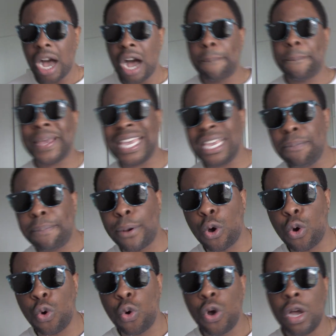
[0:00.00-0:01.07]
are
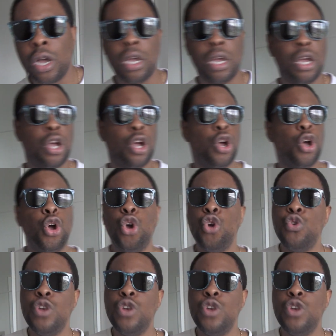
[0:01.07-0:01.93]
people who